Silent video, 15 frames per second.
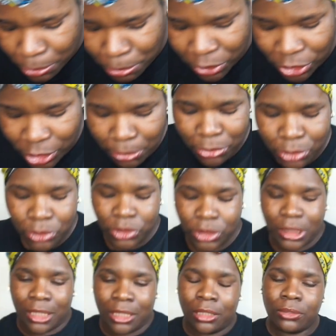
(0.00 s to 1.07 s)
the body mousse
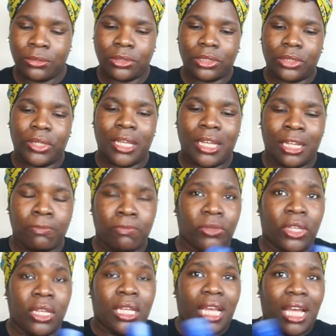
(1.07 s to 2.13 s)
now. So yeah,
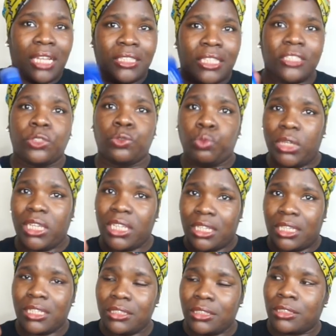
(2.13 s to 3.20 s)
and it's
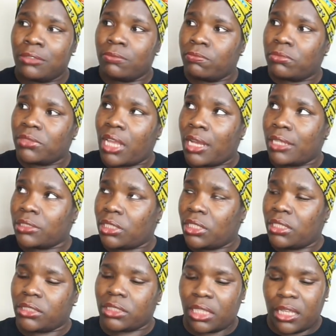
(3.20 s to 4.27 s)
weird that
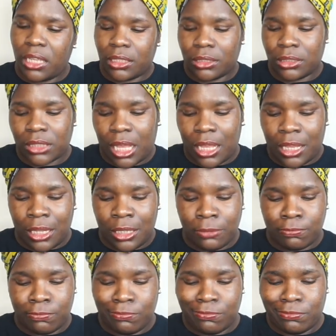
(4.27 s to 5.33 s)
it is
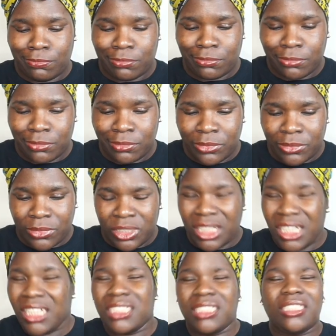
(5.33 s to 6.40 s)
a,
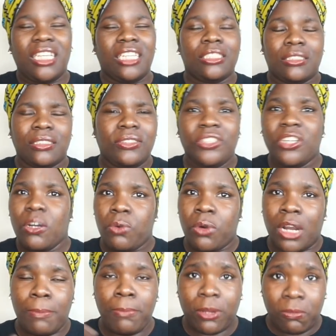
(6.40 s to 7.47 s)
it says, you know
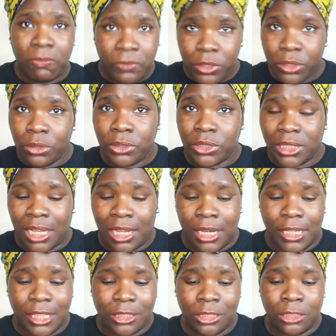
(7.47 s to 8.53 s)
what, I'm confused now.
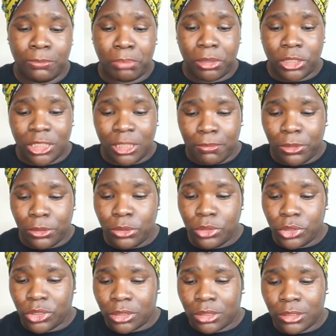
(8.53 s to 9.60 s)
It says body
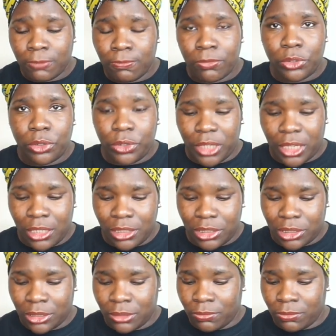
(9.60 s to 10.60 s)
mousse on it,